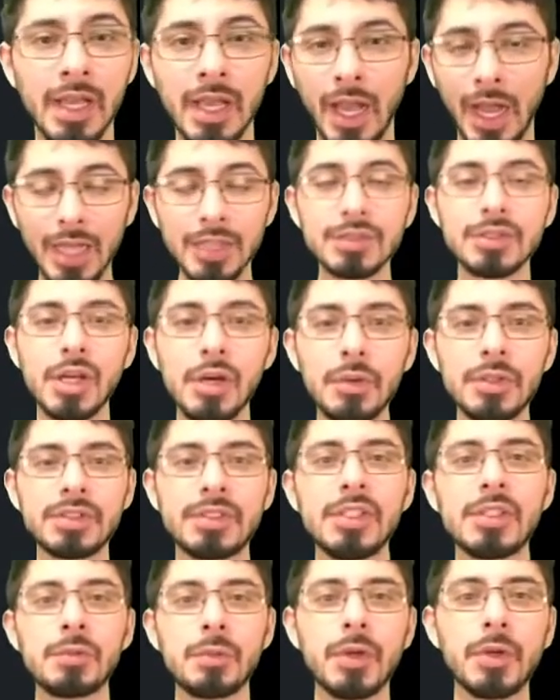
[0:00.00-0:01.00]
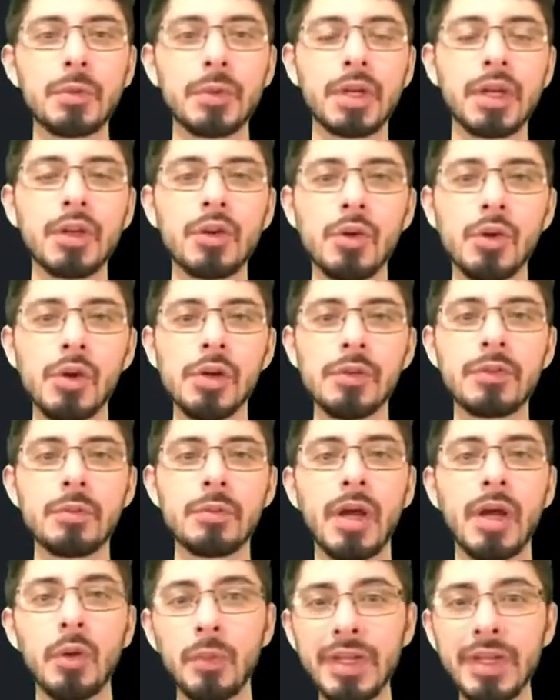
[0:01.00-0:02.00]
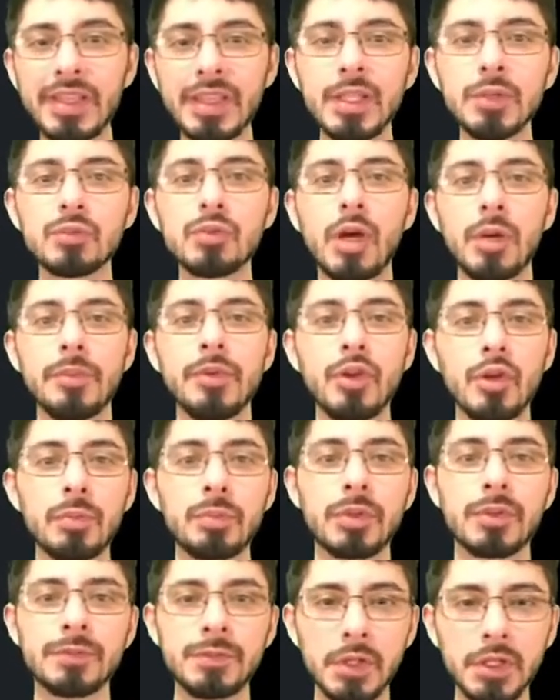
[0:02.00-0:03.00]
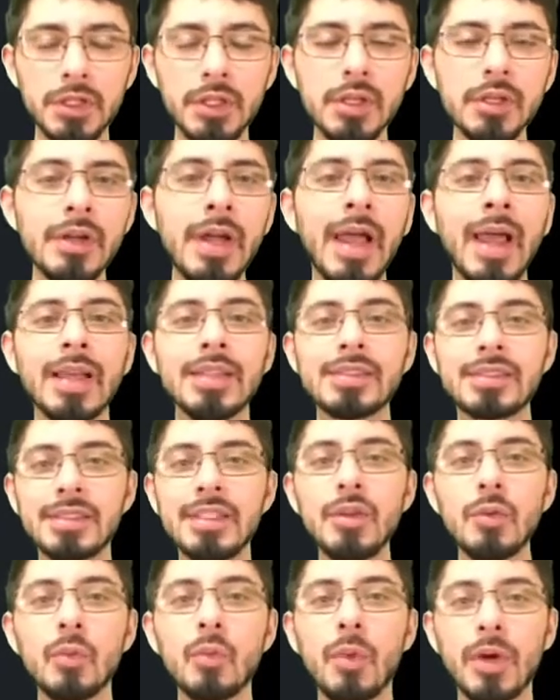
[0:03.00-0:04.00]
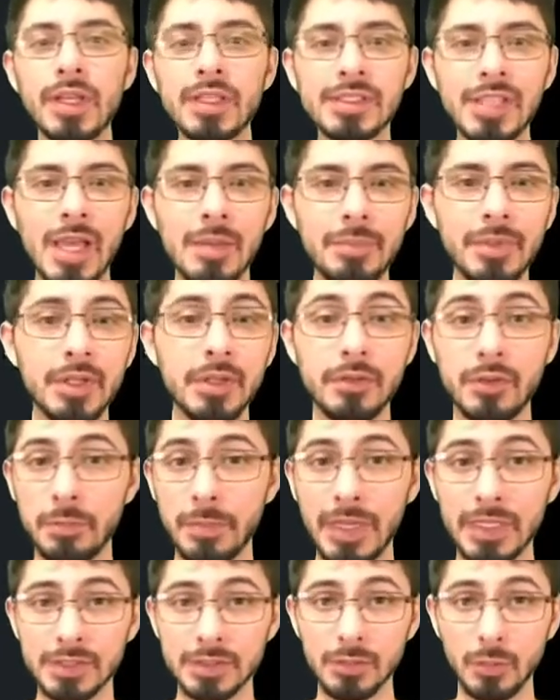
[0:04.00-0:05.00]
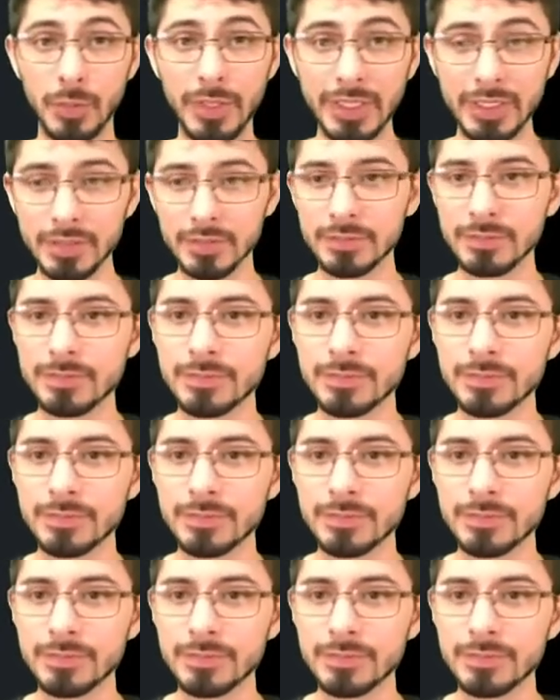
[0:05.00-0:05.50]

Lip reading: As always, this week we're going to go over my weekly Robinhood portfolio and see what has happened over the past week.